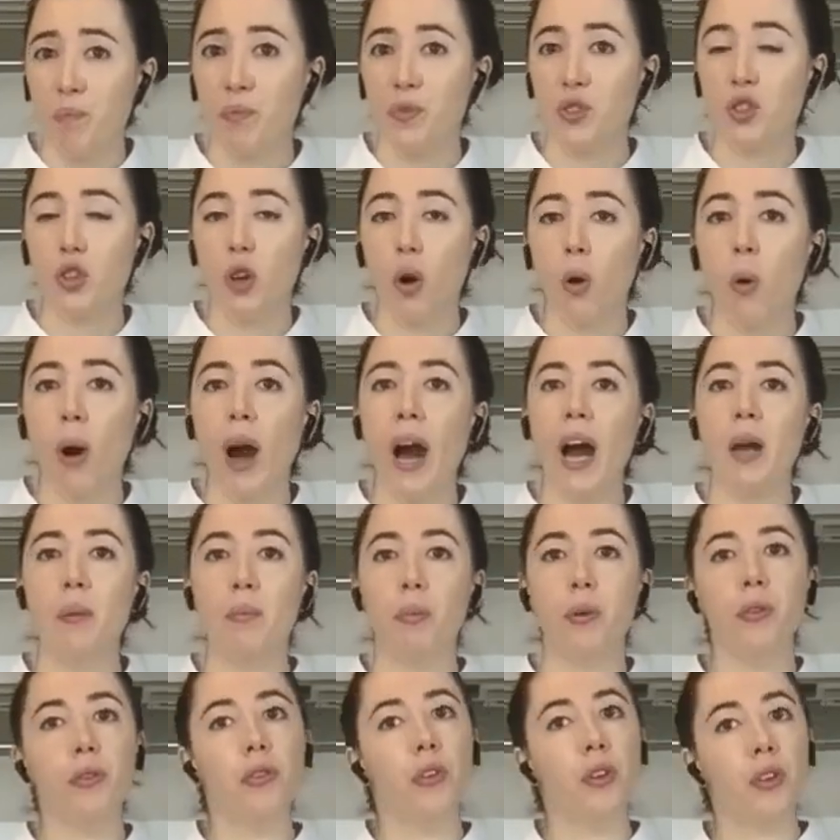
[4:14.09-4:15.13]
So
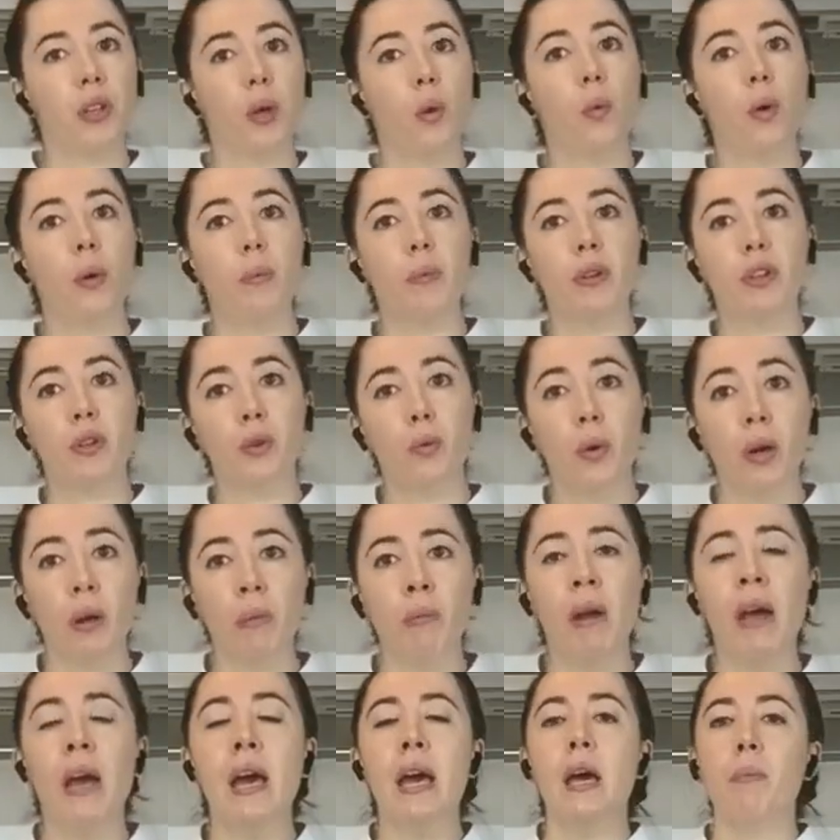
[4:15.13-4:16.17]
I prefer the whipped
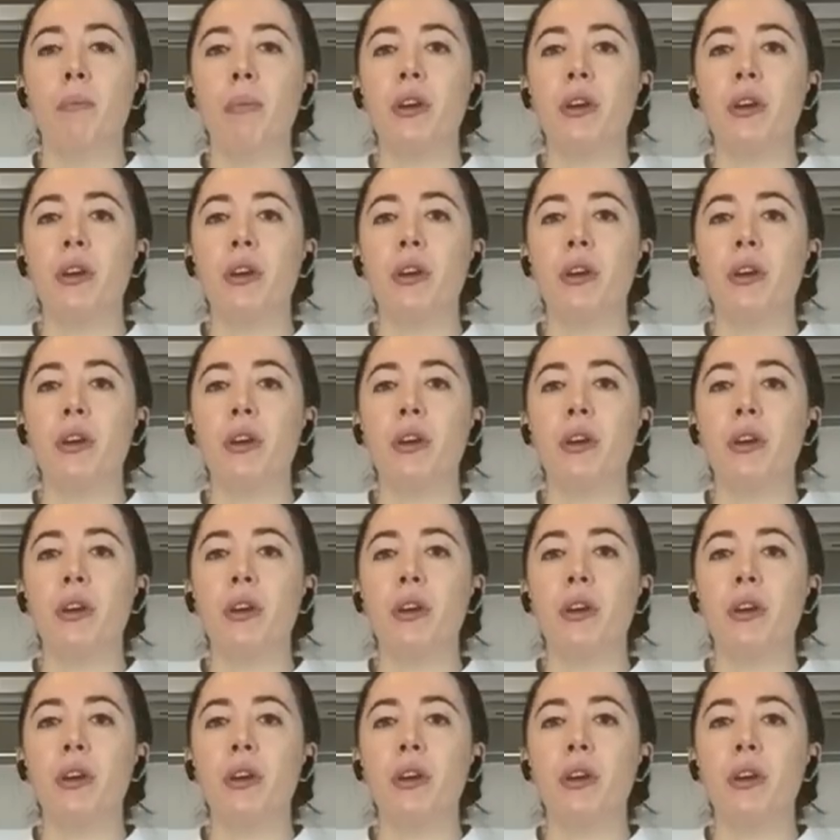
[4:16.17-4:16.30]
cream